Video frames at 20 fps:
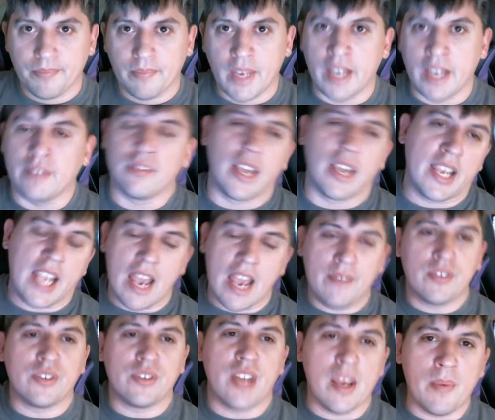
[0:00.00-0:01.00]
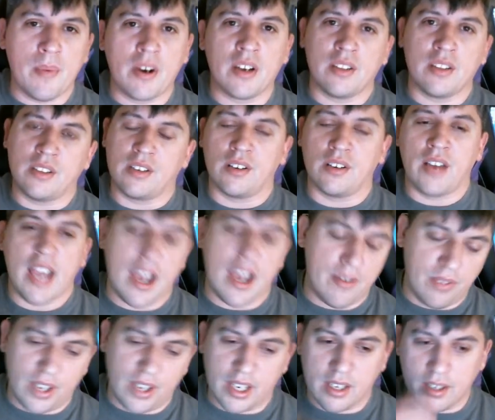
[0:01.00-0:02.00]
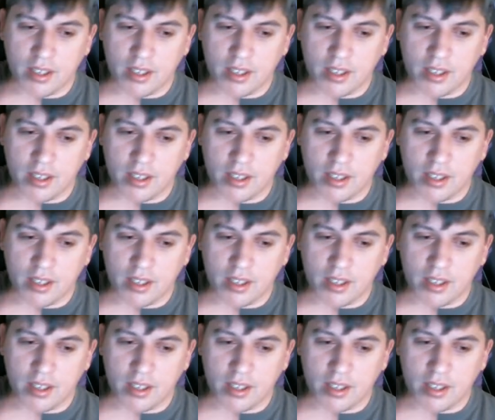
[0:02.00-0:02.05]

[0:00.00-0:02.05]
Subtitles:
and, like, have your name on it, and then I'll have, like,